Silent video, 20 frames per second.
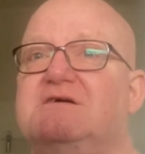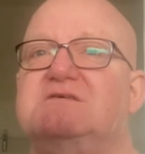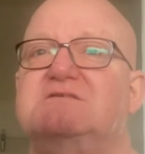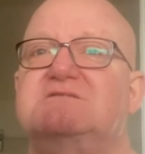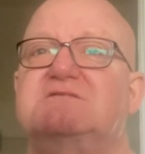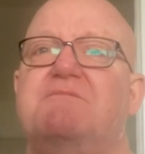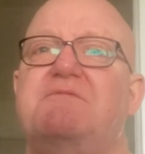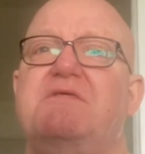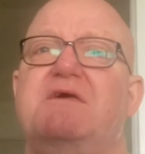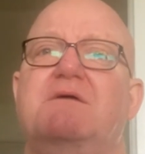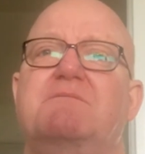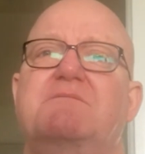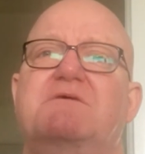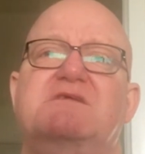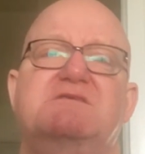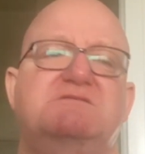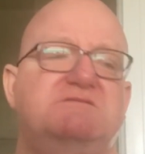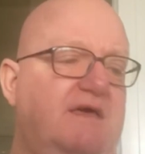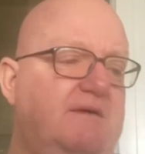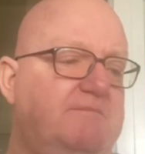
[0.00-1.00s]
So I think I'm
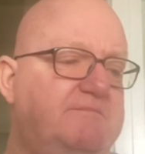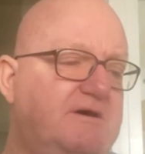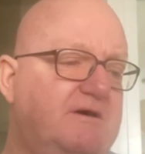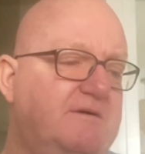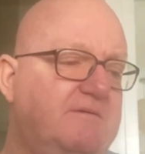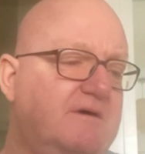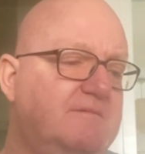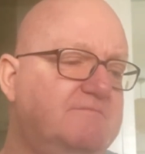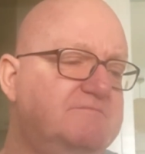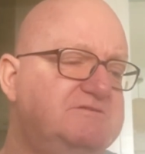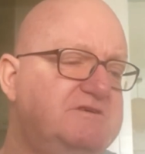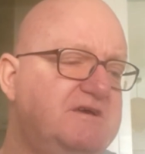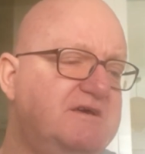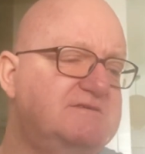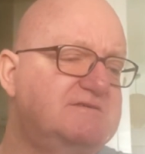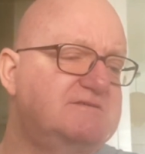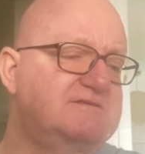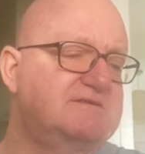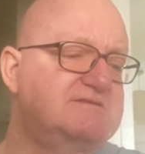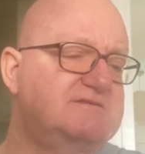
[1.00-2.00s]
going to take Birmingham
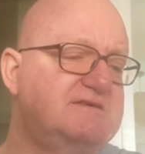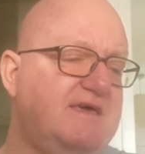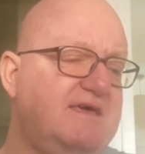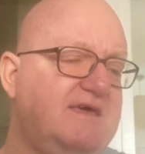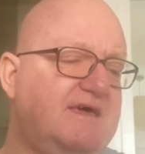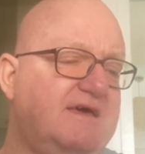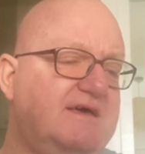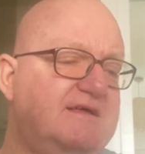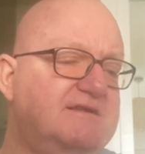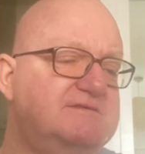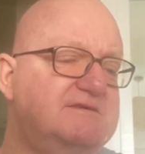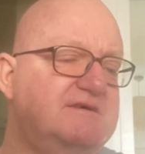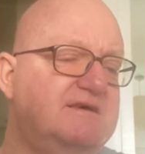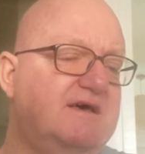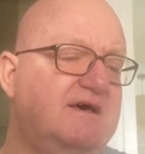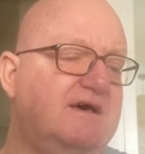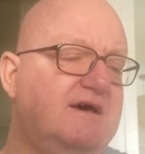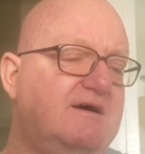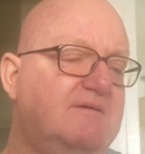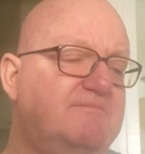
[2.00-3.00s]
just to take it
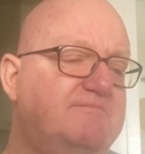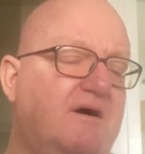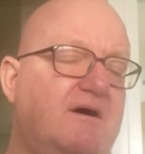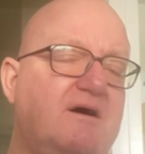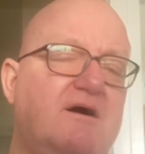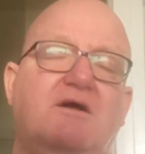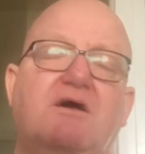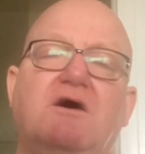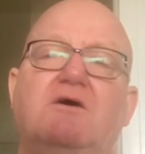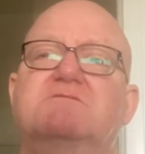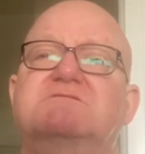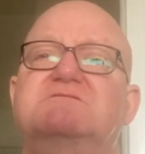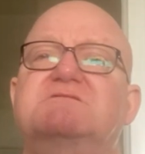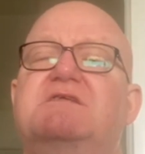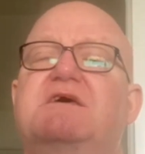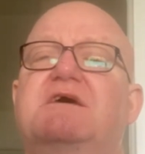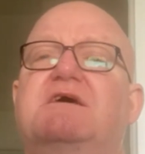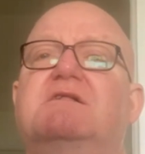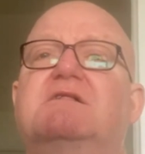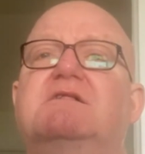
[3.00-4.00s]
by a
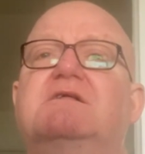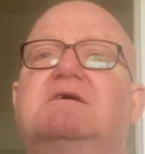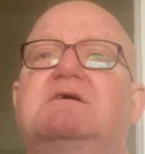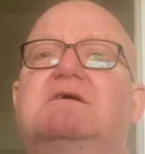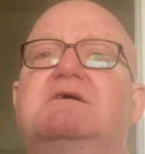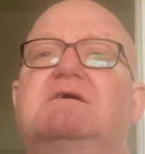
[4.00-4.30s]
1-0.